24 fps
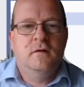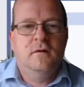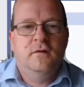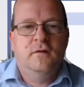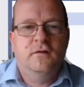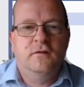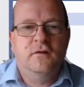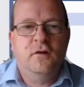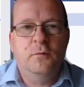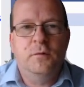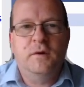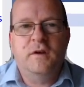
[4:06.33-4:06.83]

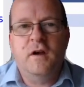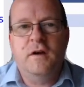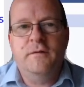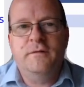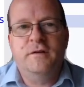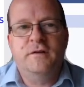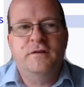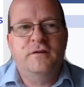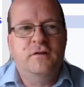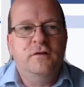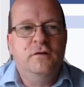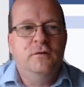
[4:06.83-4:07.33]
So we
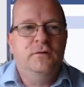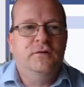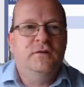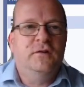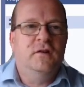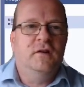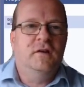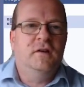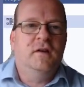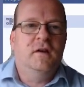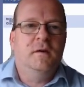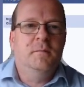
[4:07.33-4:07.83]
covered
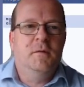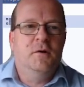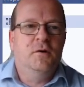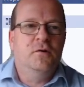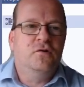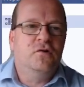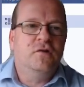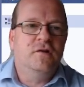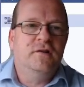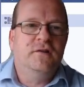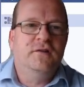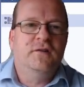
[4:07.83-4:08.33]
using
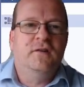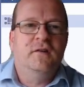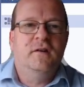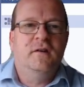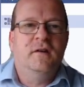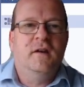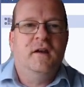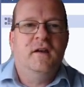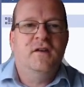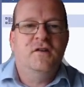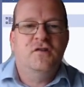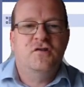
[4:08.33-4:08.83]
emojis in
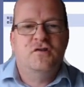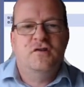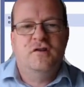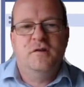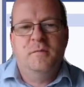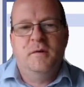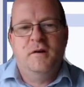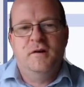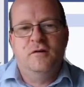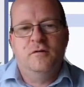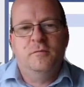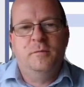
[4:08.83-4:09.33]

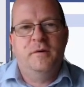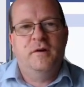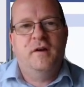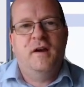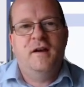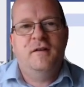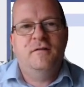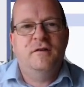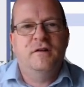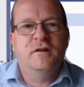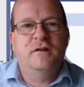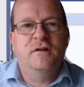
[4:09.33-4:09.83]
HTML, but
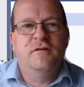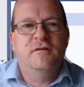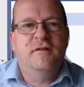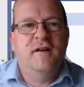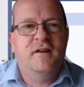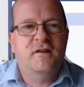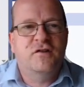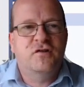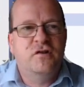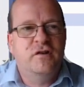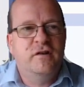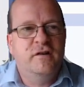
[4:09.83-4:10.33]
how can you
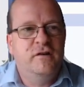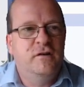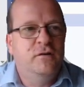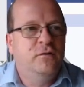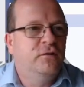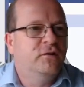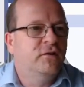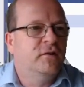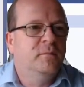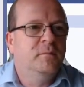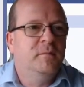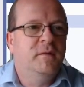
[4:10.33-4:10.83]
actually
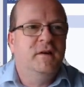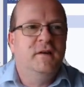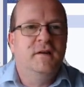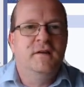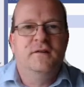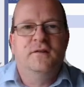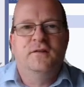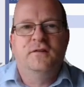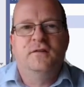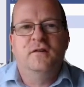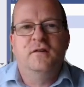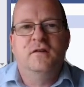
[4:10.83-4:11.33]
use them in
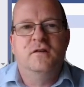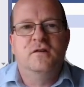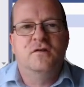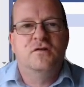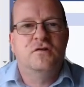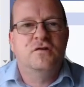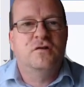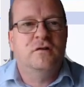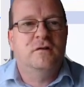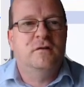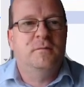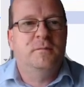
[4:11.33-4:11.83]
C#
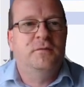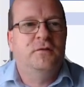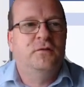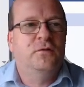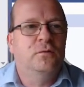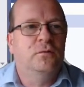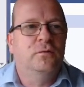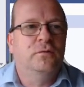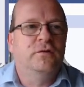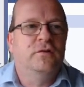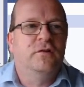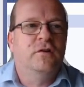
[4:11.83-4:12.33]

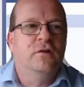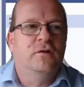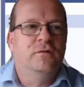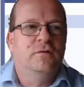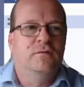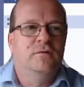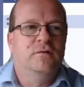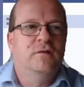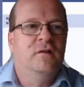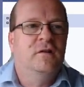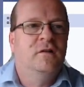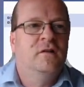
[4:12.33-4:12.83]
source
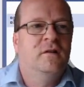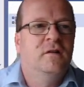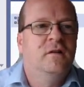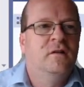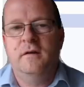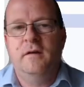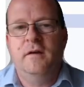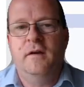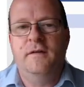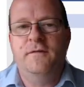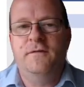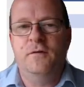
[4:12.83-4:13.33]
code?
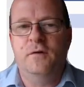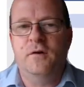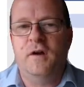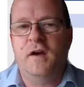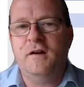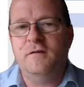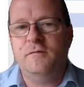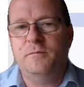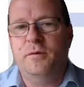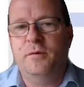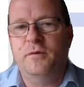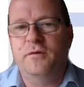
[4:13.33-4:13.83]
If you're
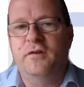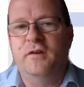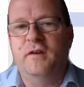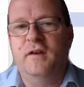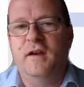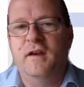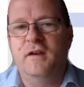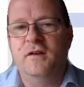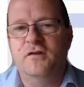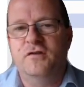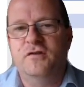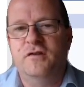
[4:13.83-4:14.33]
outputting
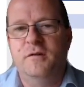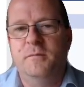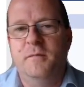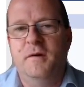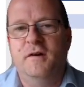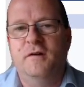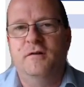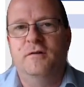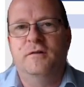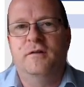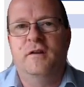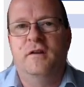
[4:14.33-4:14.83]

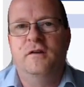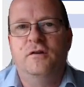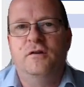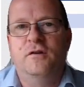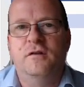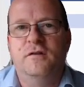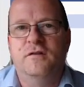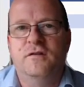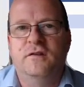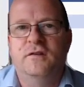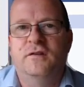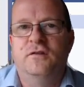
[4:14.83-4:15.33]
HTML, then you can
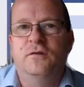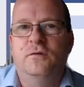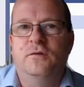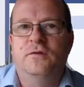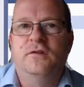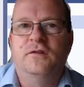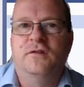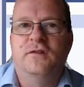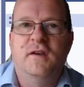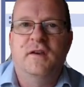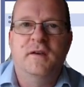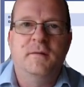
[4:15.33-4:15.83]
just use the
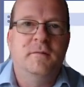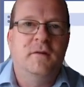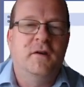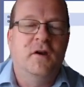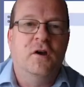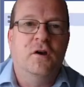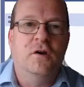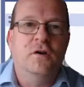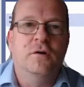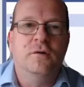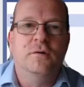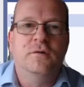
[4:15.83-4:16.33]
same
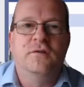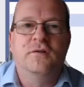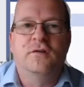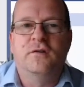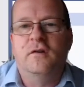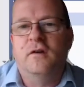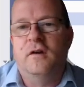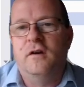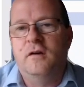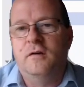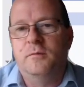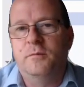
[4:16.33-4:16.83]
codes
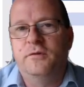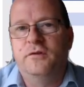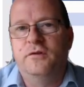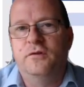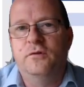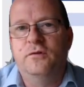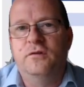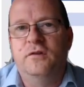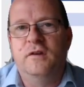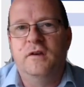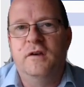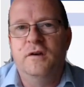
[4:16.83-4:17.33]
that I was
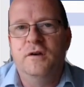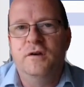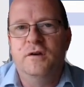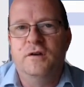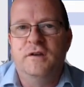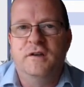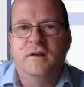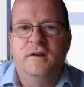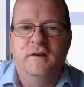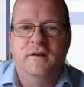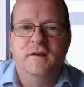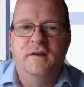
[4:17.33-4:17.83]
using
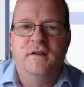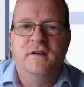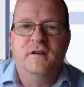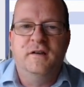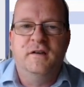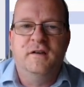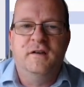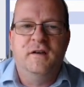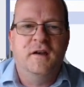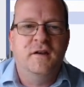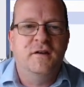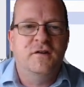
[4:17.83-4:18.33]
earlier in
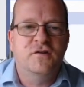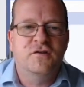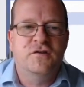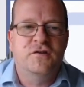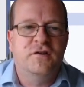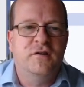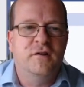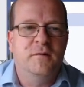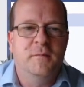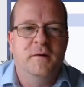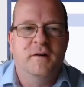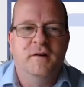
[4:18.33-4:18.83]
the
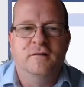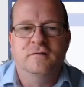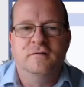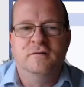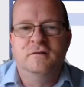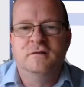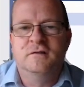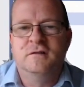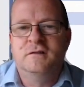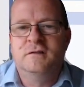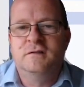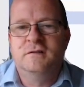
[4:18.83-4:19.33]
HTML.
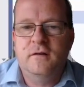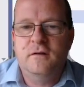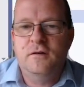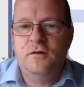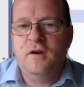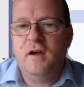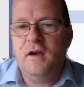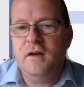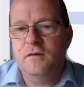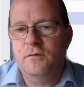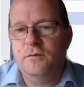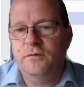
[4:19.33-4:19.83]
You
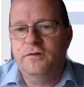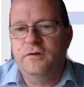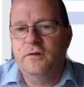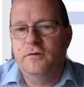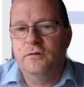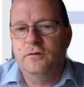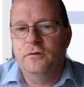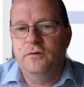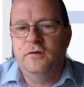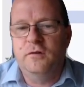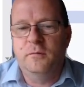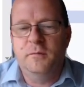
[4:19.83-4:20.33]
can also
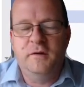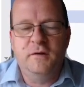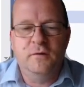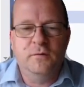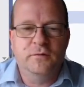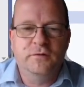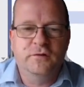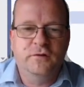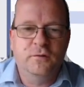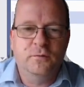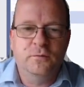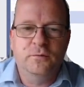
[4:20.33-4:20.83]
use them in your
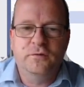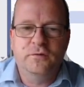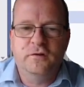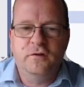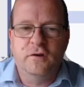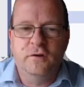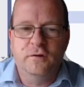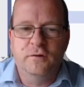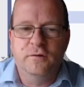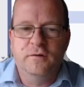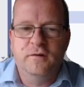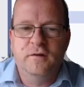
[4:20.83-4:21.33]
source
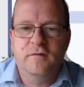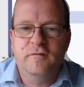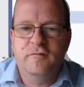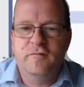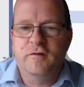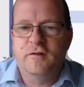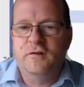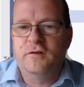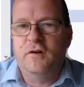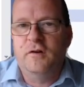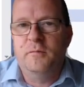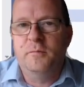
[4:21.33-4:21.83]
code, for
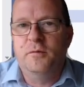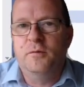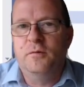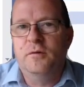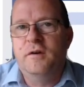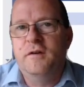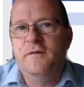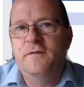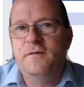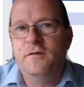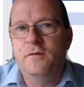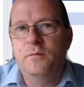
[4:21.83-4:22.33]
example,
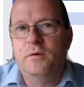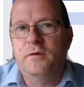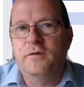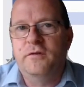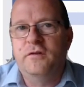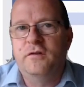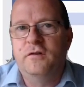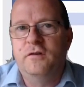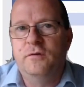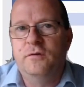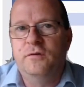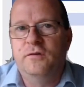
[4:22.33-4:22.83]
if you want
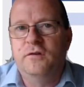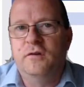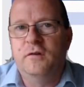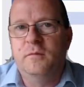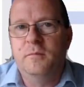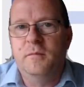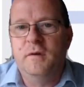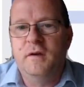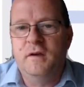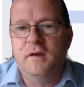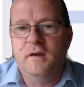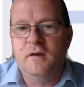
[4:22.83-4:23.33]
to use
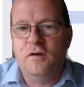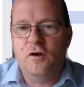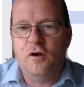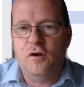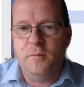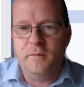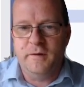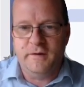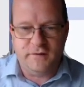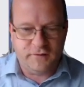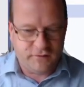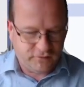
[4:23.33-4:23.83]
them in
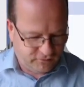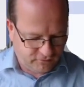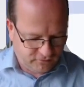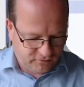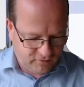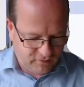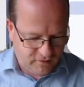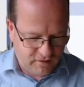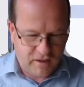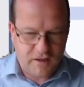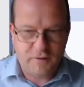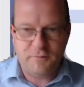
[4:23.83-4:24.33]
comments.
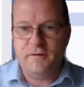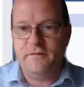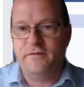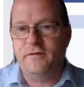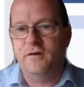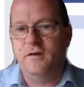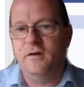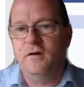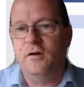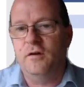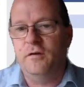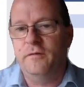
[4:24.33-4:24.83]

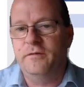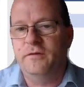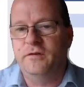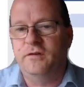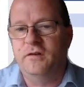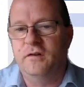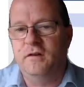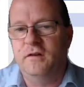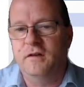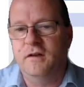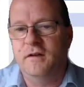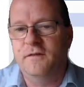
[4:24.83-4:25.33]
However,
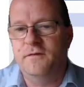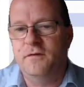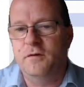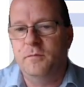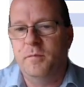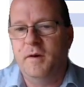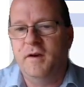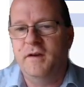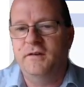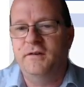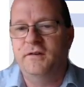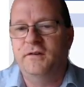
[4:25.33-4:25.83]
obviously, if you
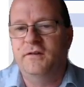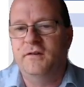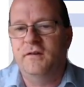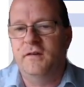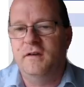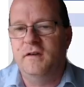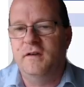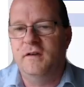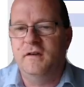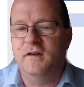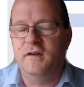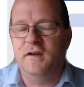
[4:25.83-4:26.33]
paste
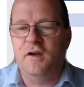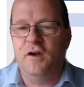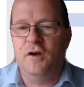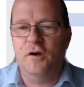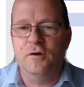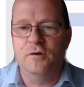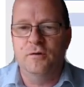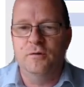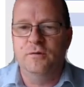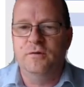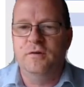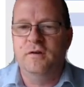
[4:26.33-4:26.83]
in the
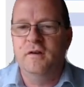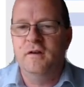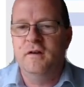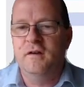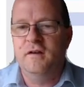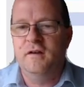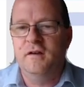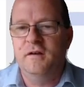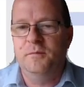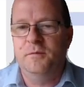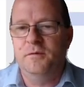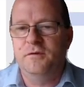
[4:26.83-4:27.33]
code,
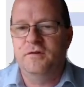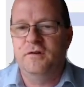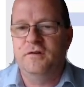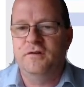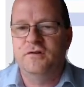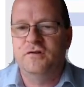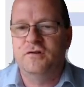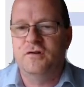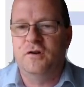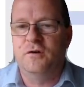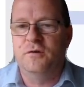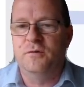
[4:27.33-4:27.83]
it will just
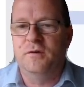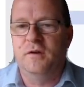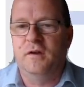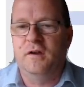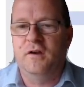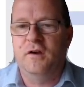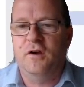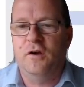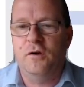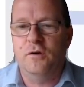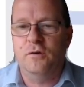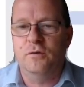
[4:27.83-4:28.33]
show the
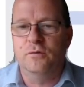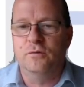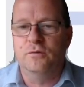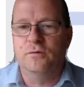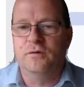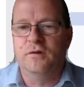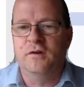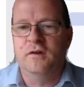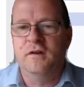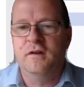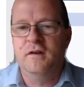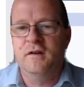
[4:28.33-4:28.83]

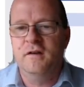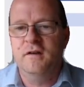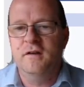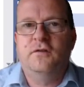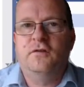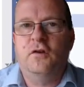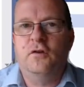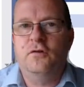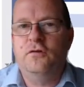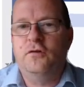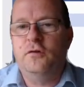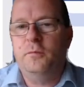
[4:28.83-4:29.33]
code.
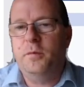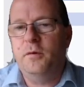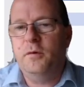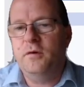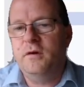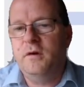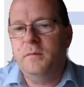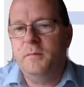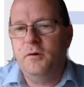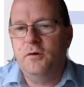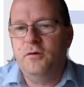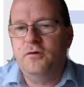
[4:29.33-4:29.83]
So to put
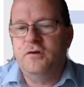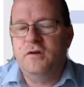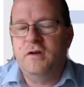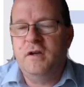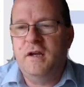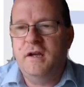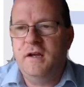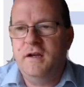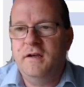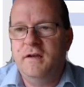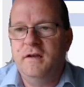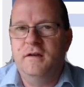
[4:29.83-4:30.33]
an emoji
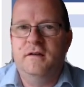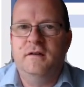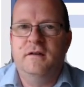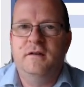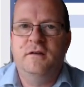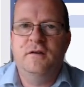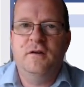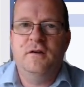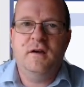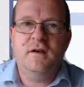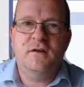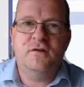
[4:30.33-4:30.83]
here,
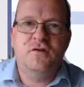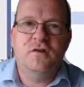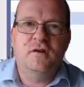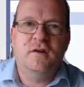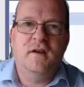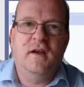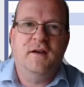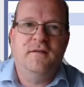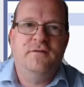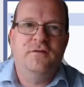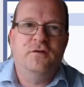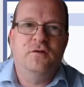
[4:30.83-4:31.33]
you actually
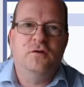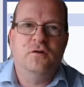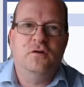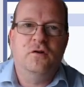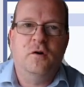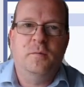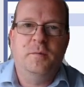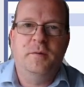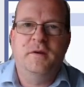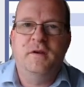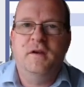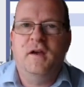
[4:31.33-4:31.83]
have to
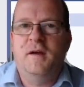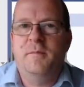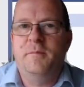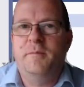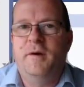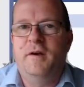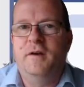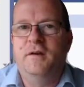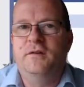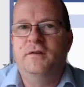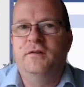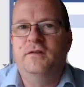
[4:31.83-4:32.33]
copy and
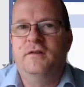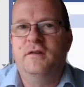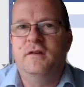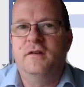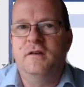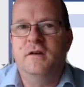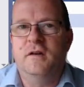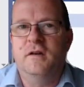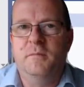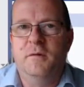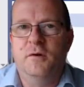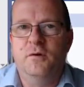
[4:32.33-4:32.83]
paste the
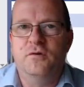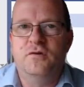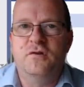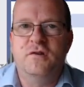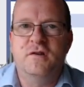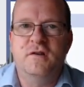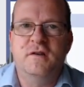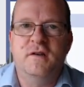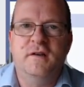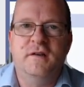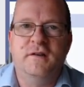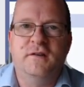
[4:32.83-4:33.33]

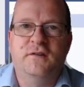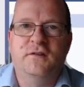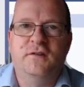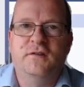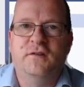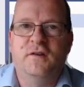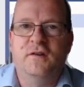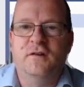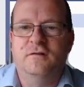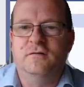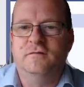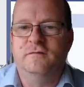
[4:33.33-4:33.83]
emoji
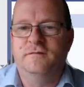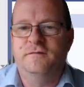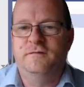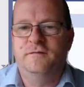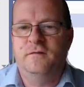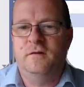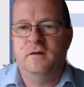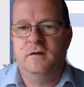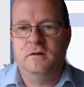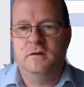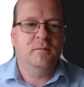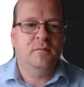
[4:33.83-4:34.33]
itself.
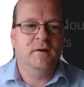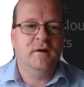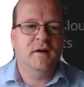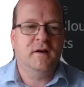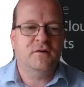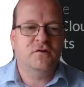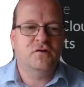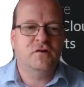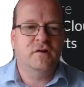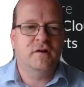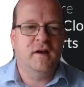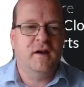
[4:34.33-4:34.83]
We
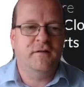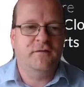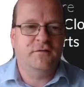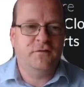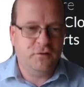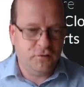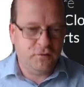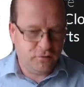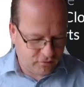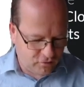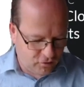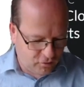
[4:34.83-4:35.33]
actually have
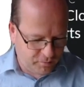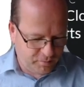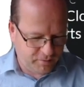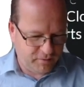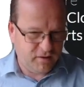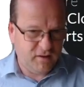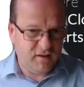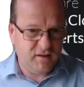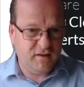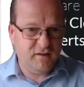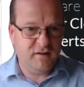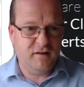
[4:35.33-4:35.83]
to
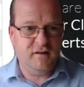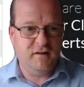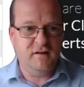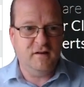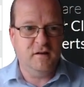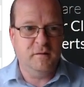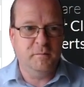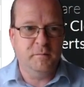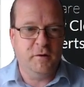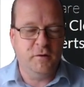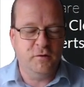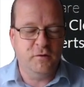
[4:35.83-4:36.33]
copy the
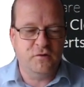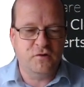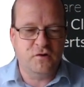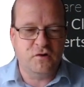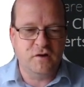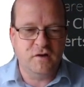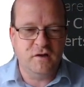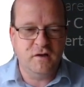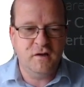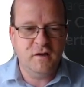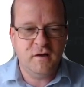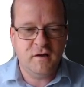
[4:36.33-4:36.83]

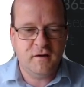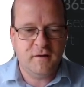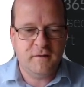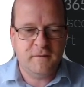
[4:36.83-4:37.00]
emoji,